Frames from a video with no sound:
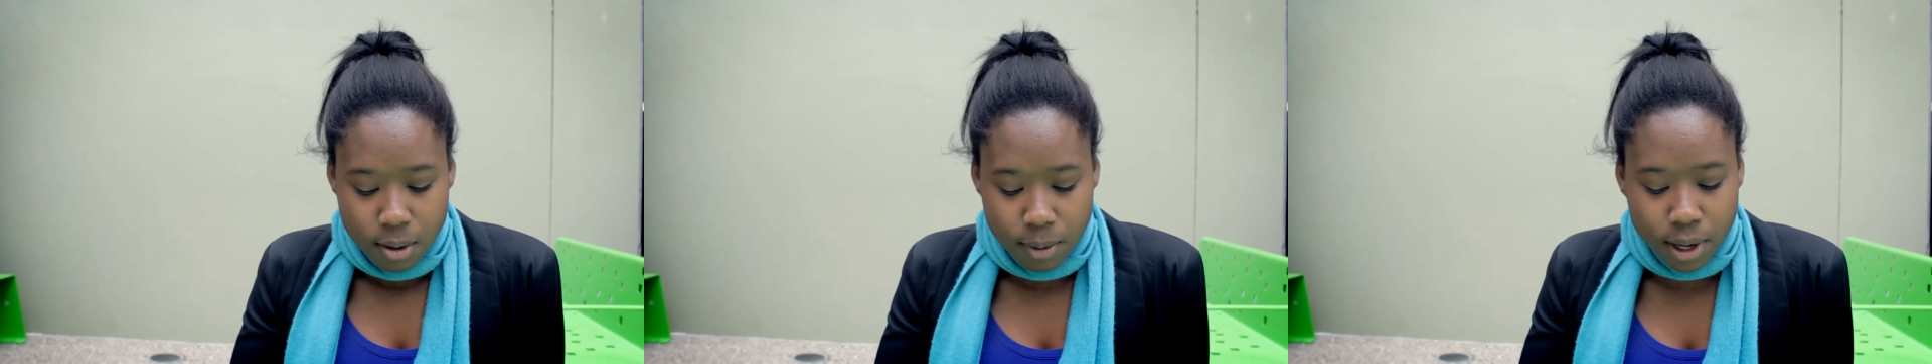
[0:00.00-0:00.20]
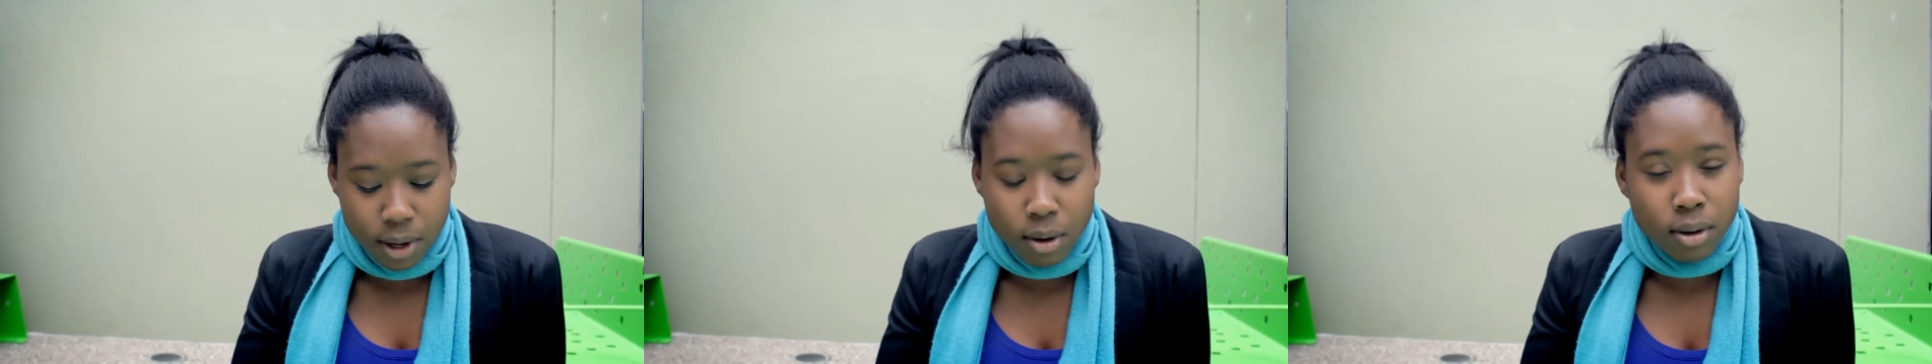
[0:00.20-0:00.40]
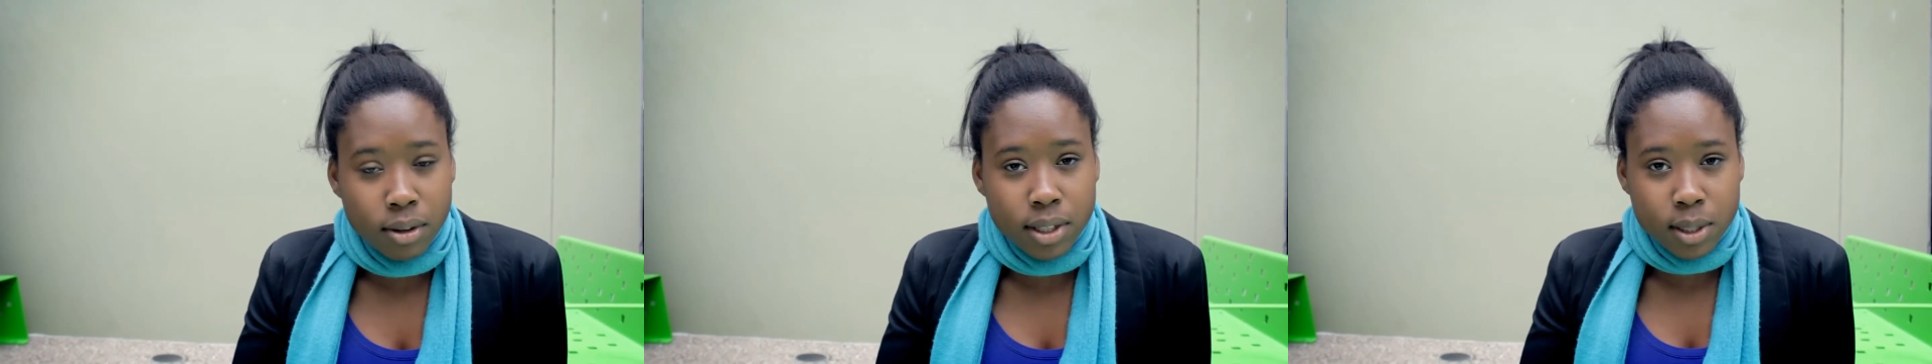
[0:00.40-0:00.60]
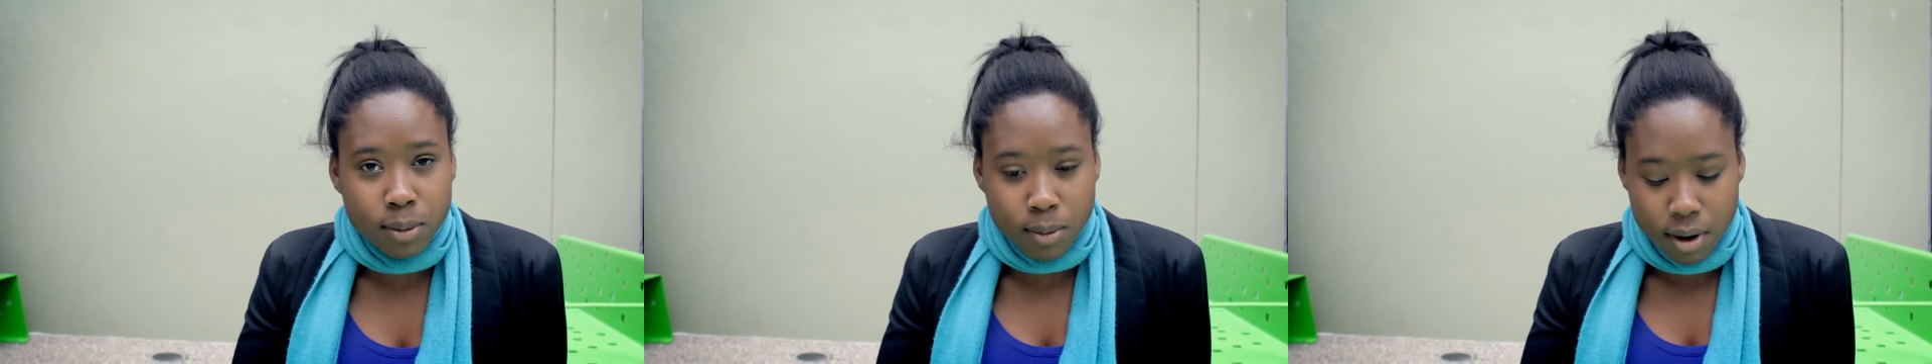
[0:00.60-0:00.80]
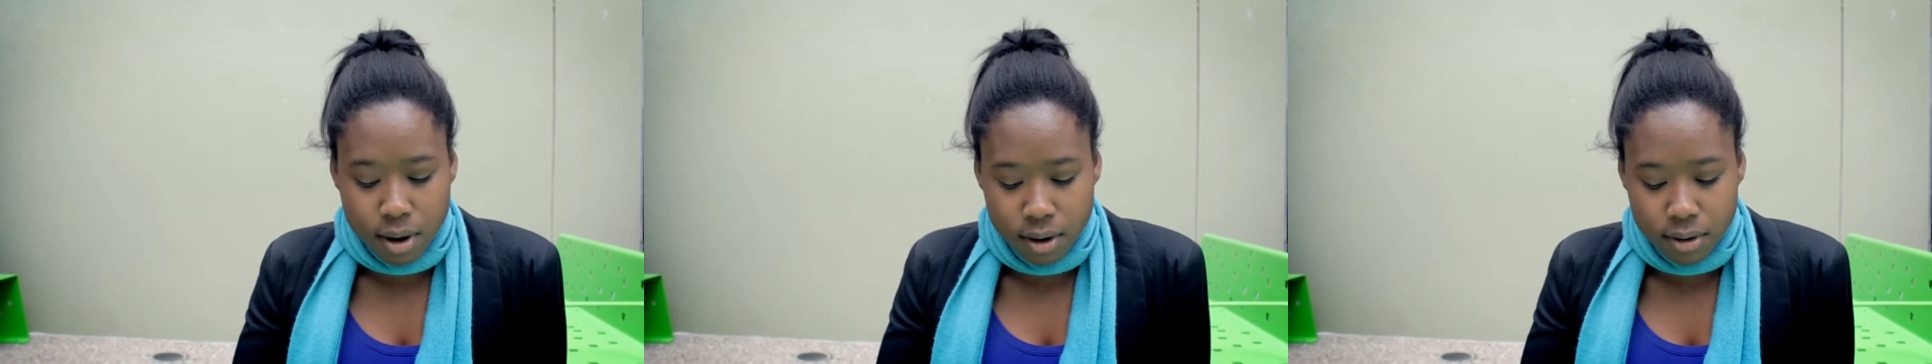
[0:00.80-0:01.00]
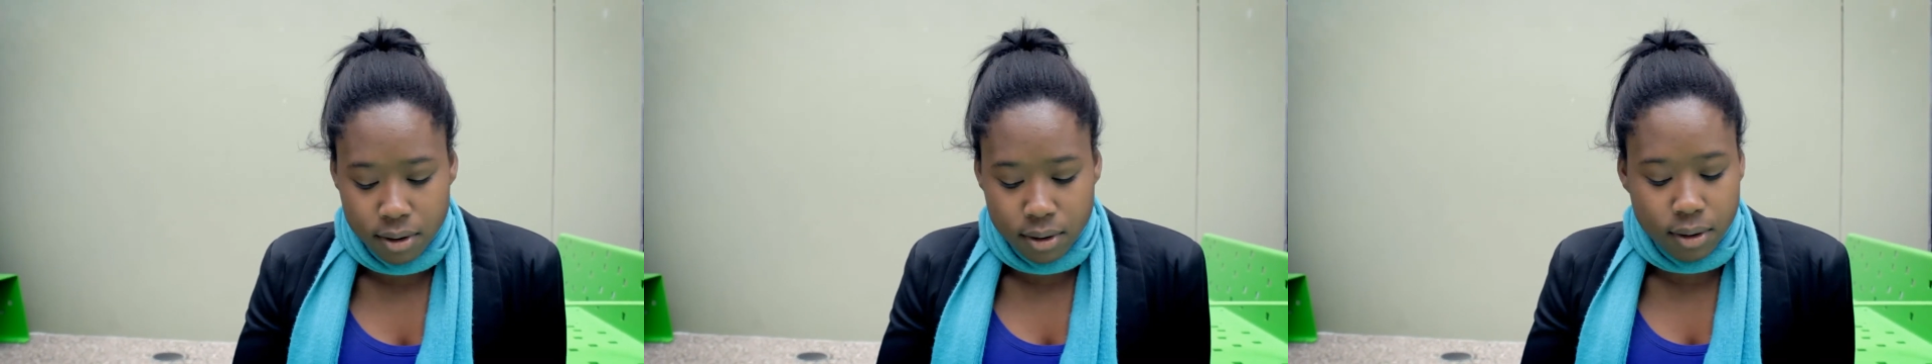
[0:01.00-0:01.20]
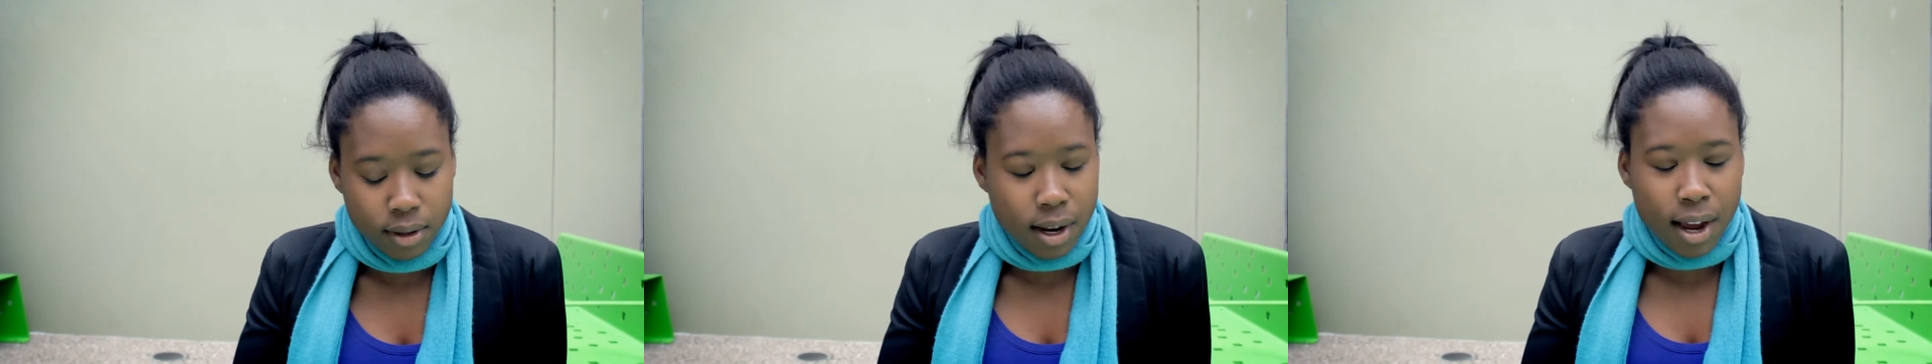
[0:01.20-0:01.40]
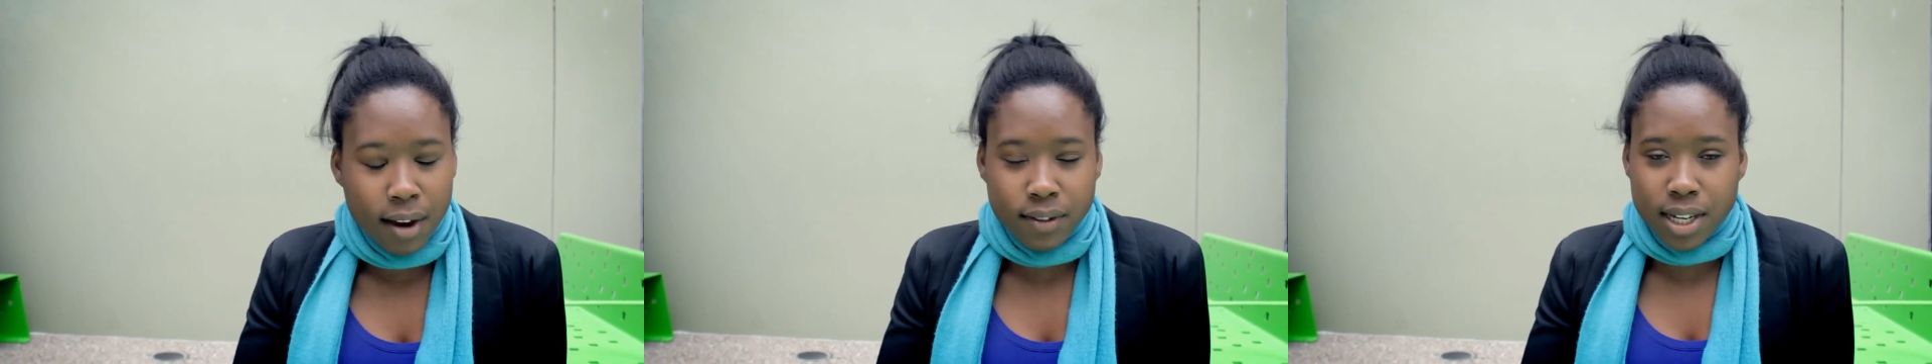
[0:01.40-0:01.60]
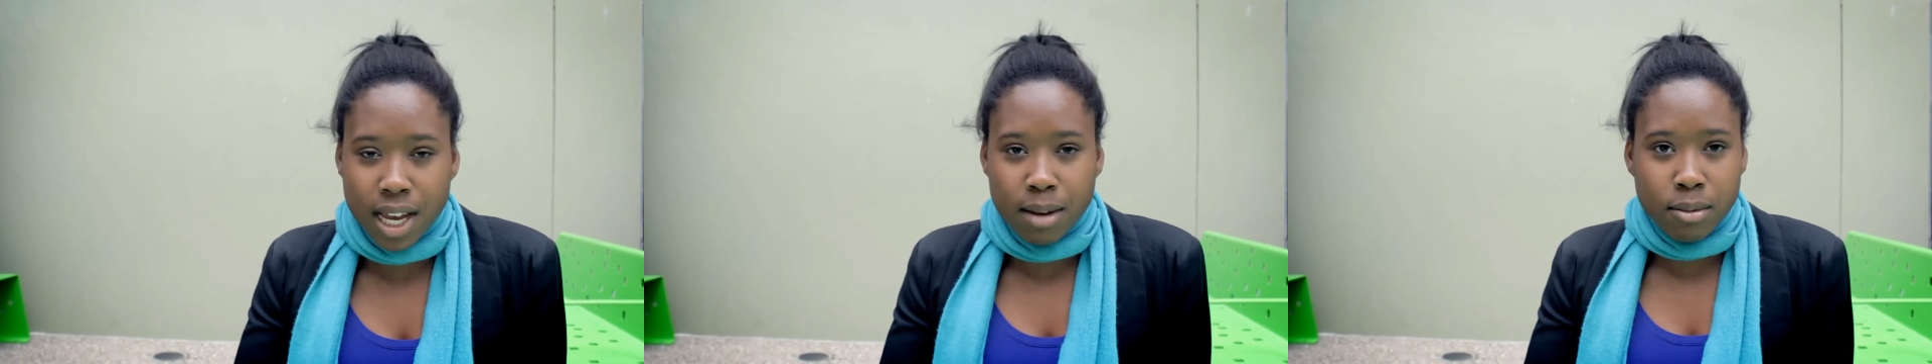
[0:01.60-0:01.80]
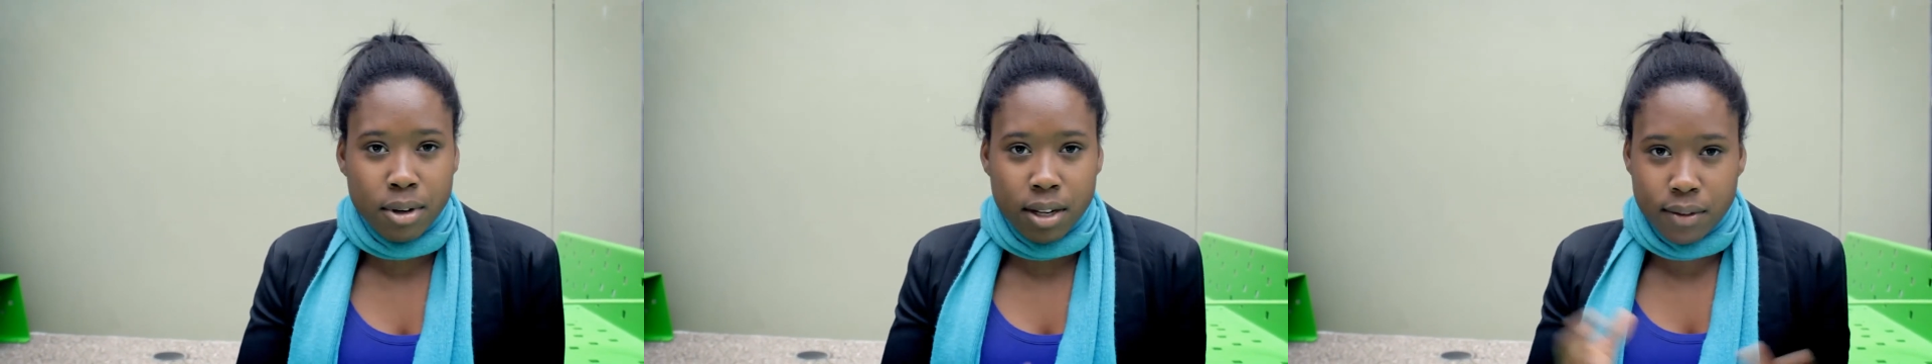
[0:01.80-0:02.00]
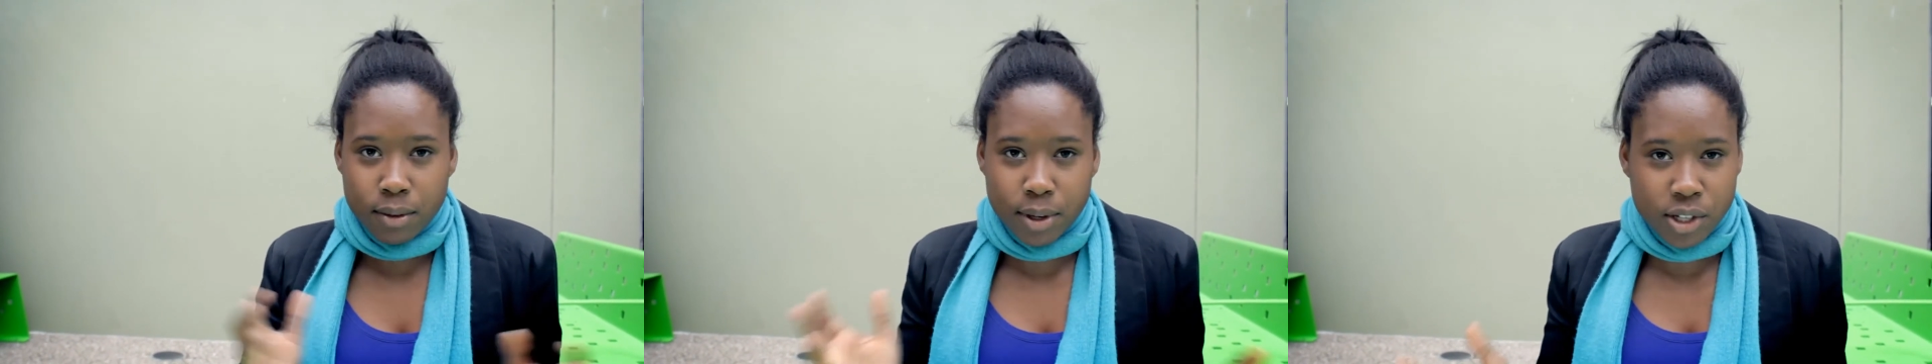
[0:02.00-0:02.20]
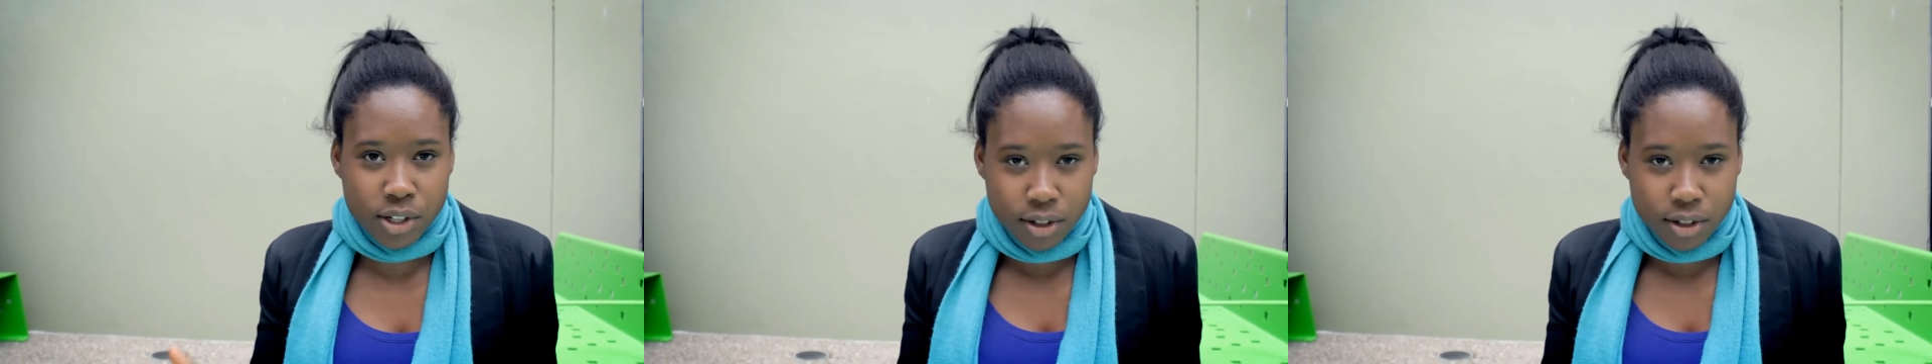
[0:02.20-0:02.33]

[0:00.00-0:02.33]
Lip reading: We are all in this world, or lifetime, whatever we